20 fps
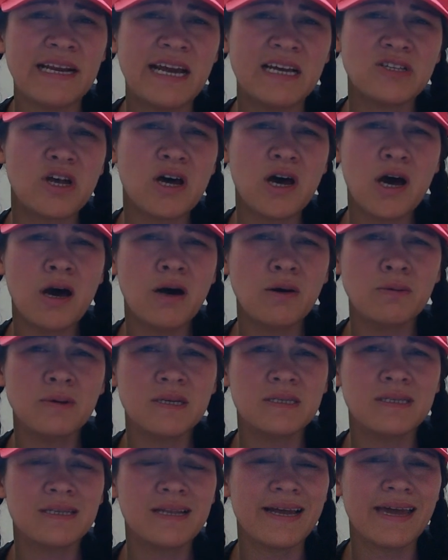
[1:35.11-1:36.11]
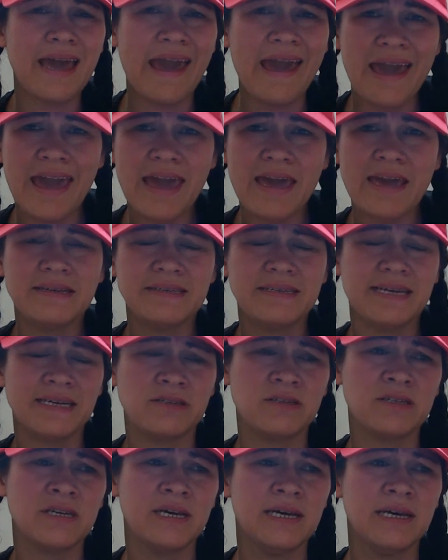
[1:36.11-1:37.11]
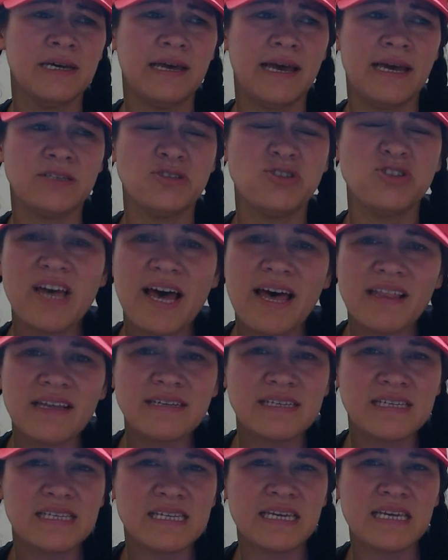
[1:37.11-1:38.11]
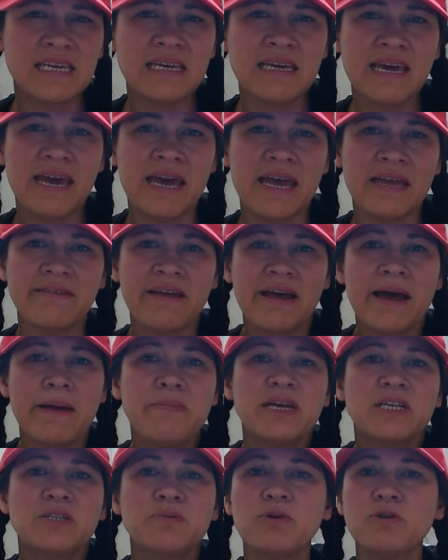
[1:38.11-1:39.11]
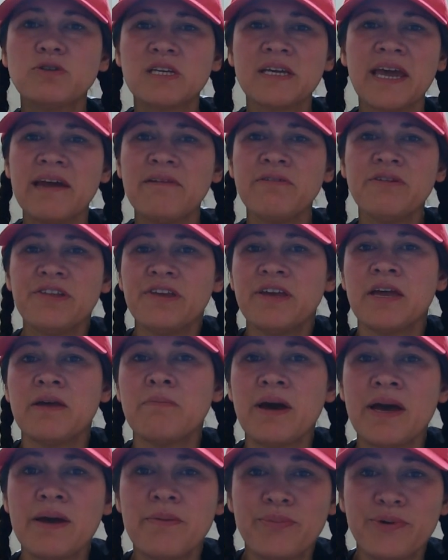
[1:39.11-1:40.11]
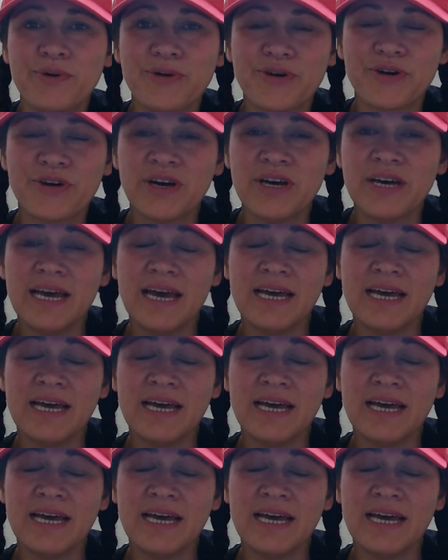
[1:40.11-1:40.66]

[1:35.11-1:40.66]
There's always like hate and jealousy, and I'm exposing everything in my book.